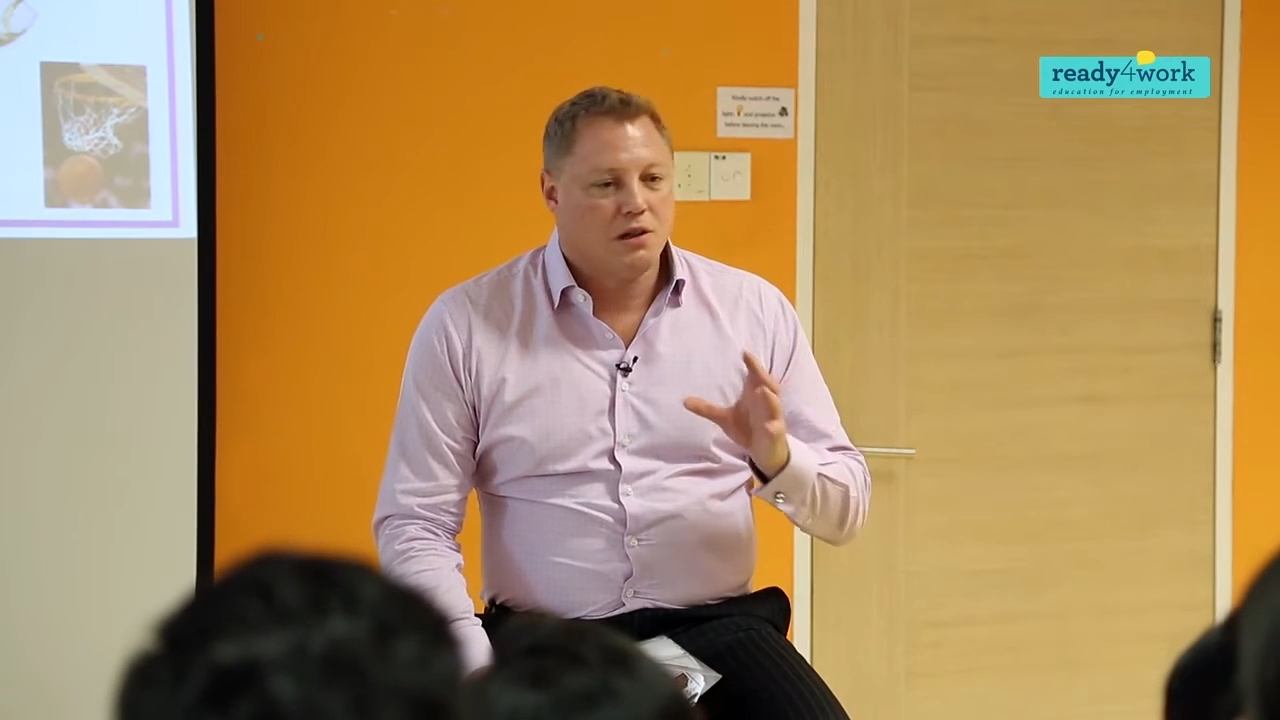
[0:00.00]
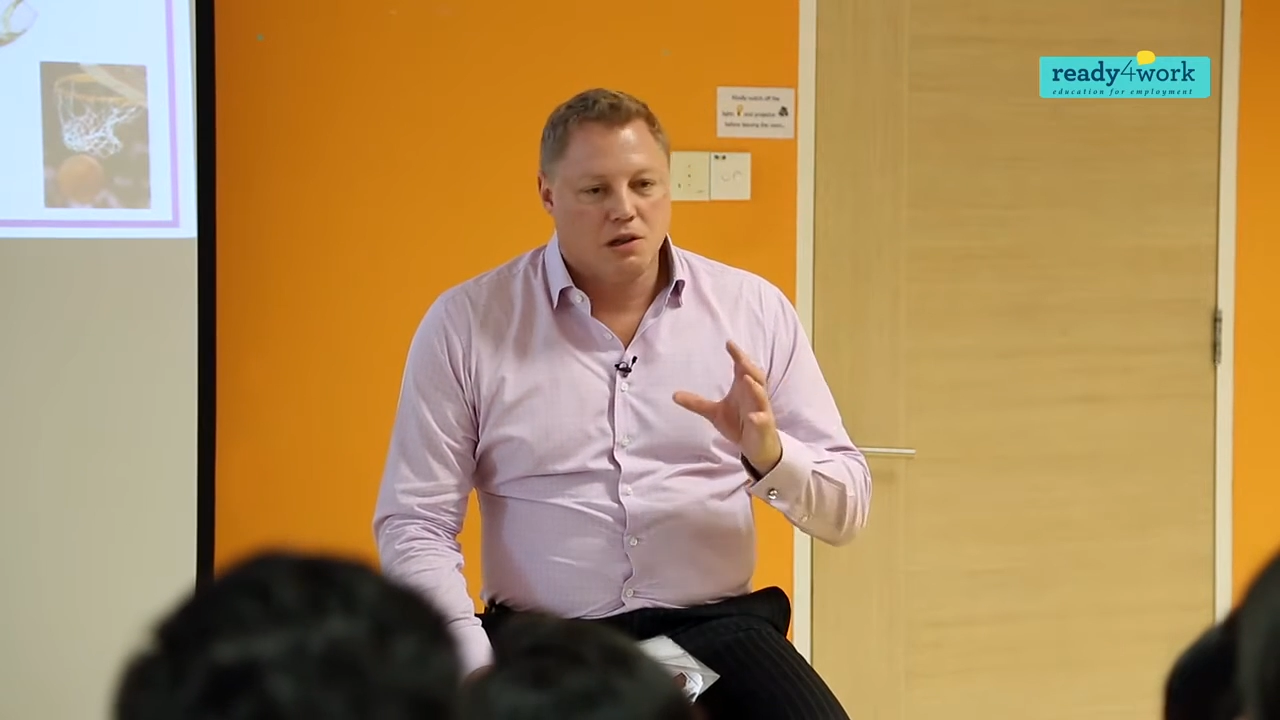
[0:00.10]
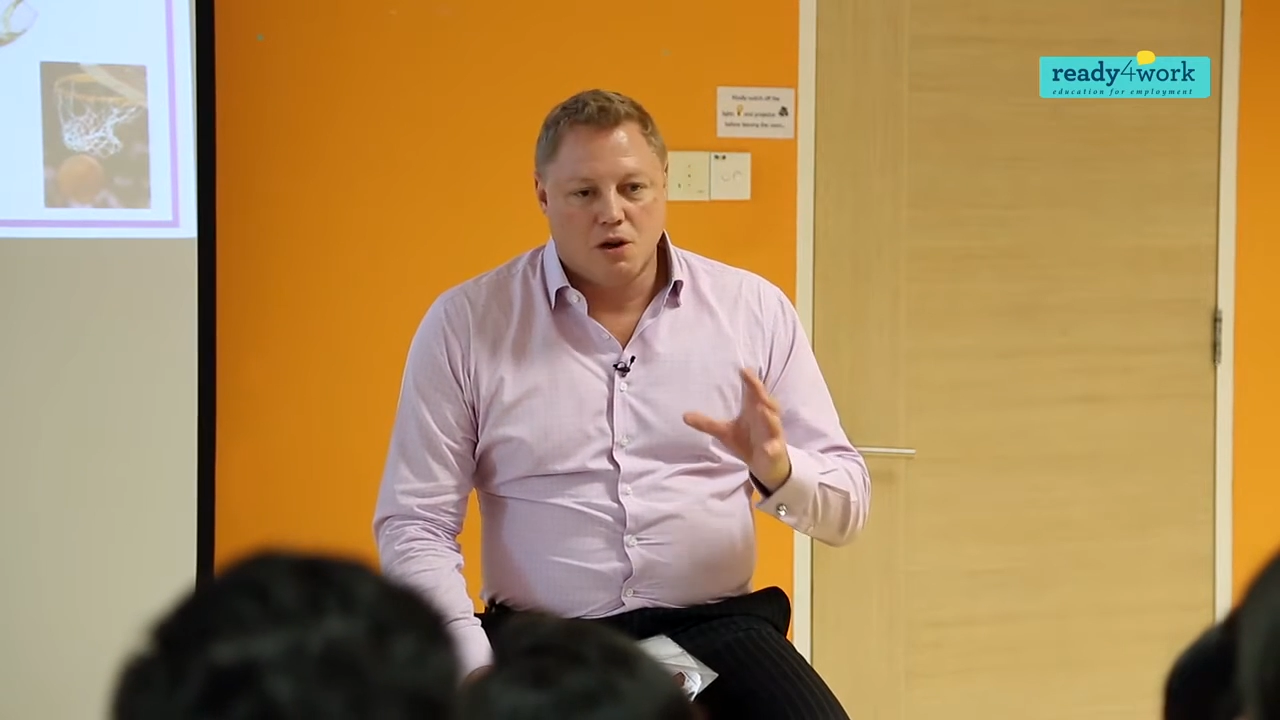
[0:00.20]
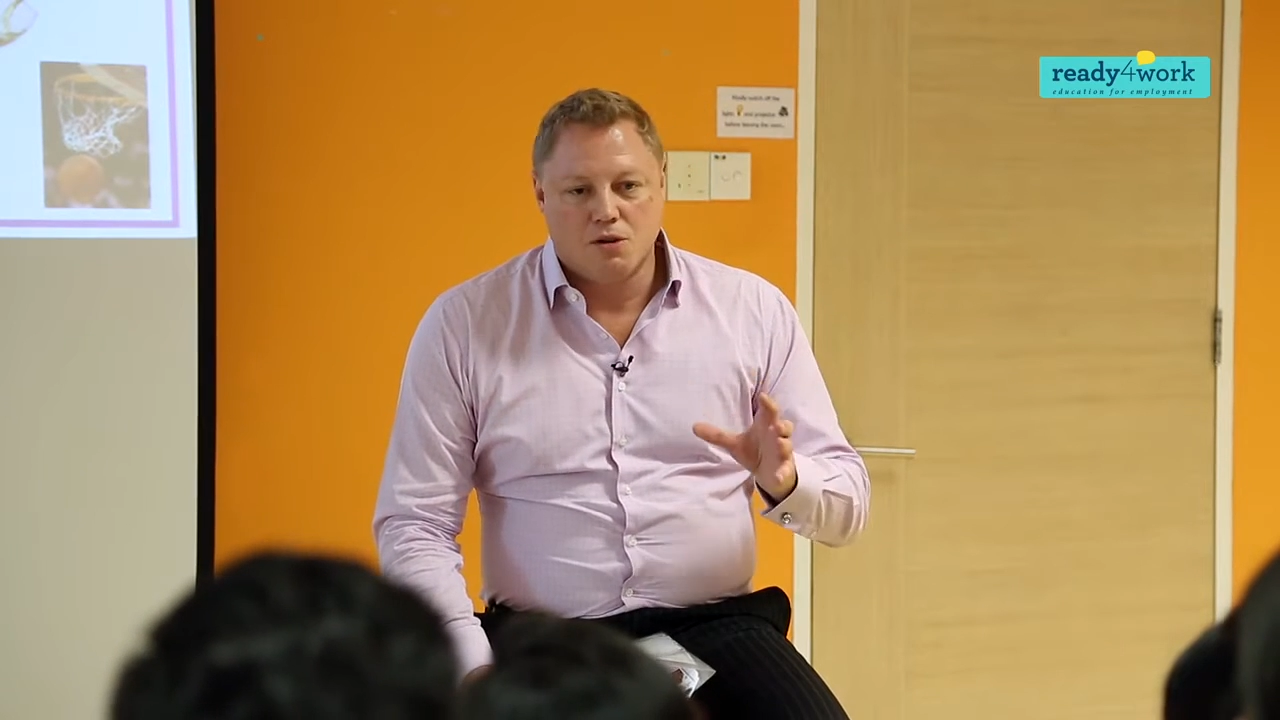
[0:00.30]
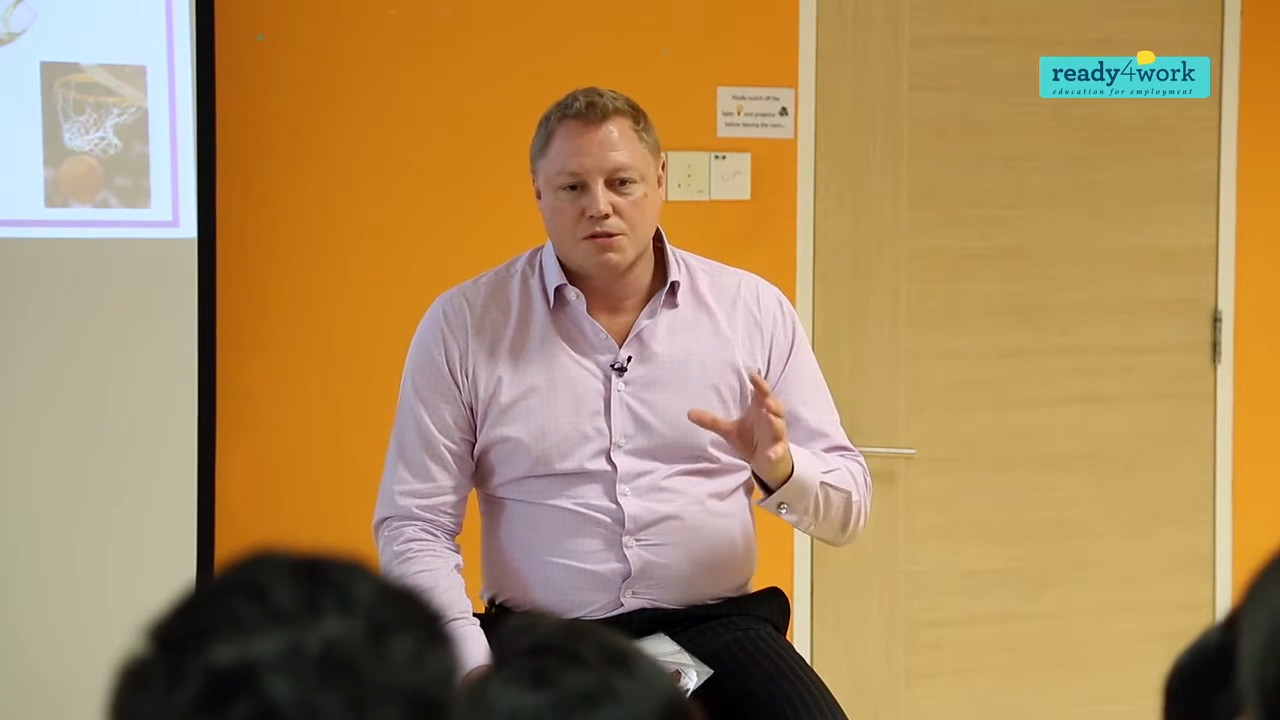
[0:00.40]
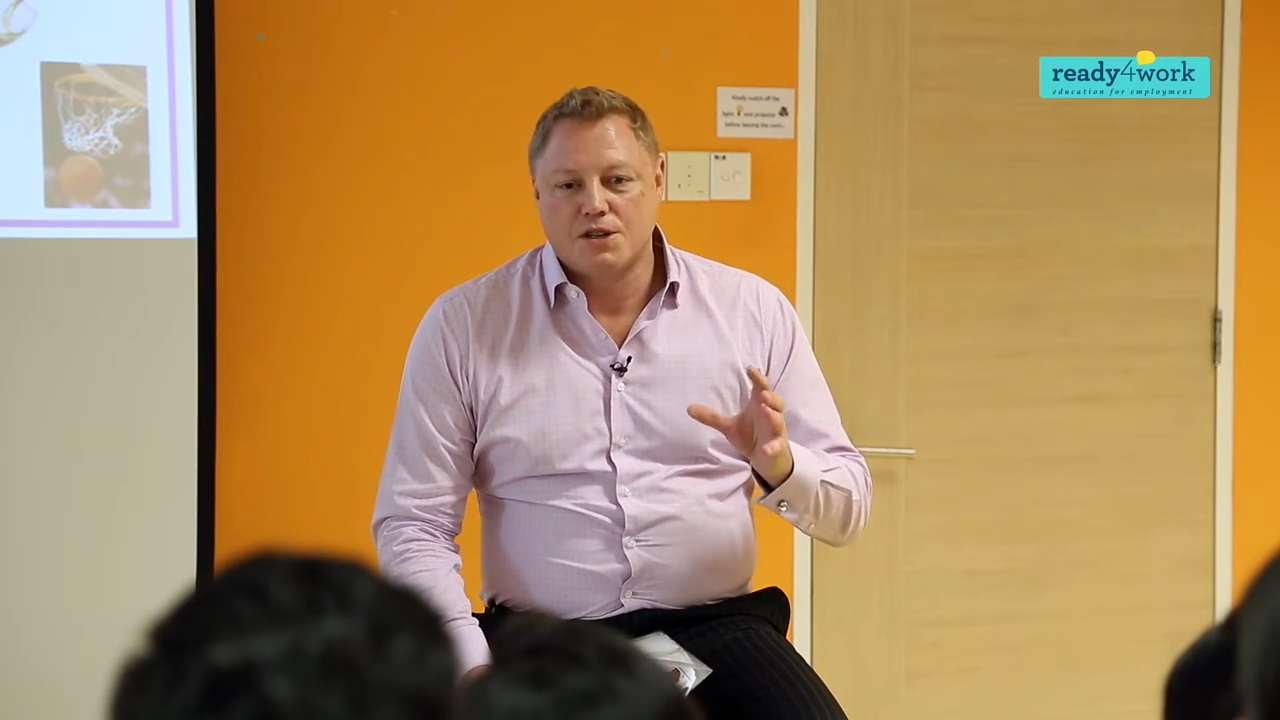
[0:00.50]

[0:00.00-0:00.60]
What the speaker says: a long